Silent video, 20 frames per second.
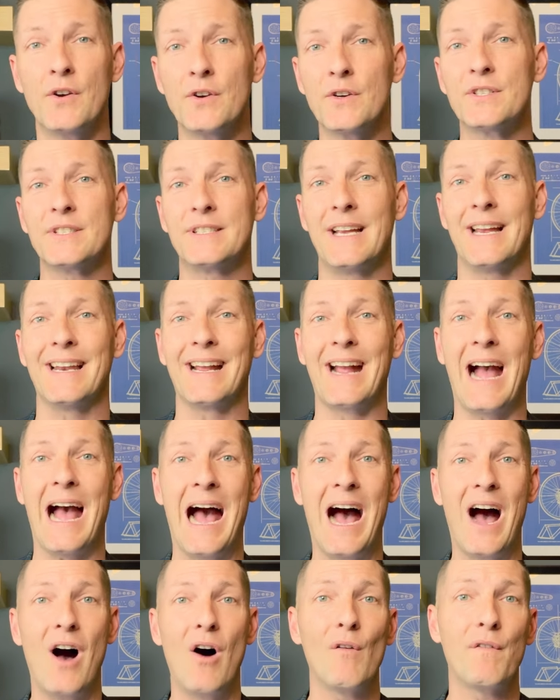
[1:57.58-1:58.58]
understanding
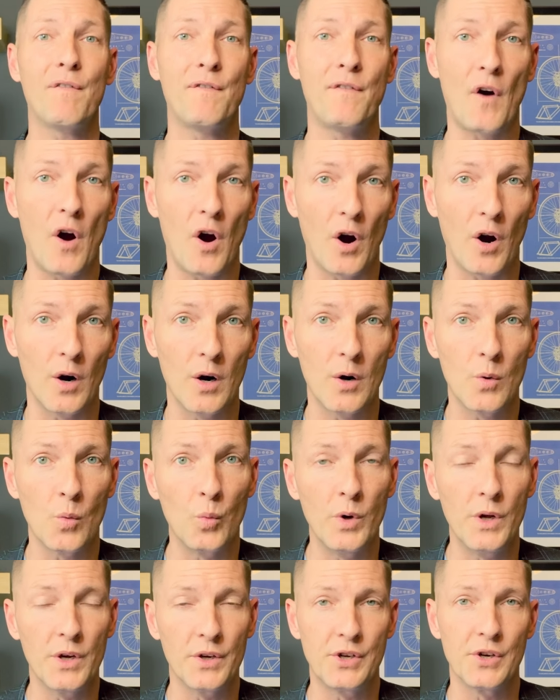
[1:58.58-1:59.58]
how far
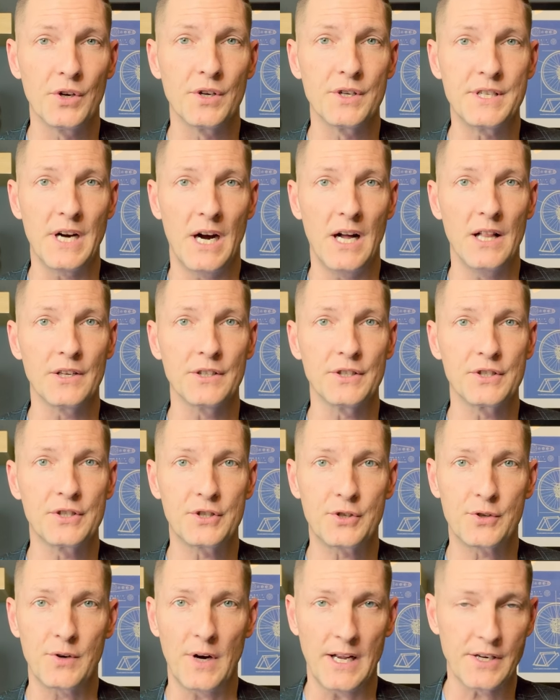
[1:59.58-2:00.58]
will your dollar
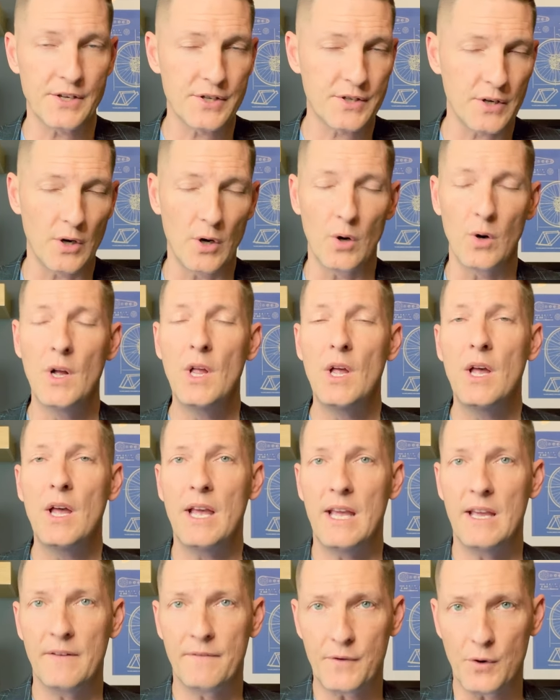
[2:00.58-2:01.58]
stretch. So
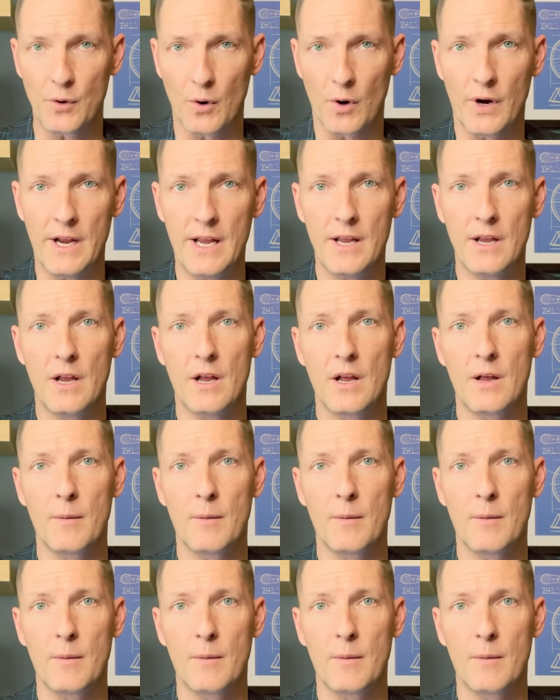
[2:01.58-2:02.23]
if you're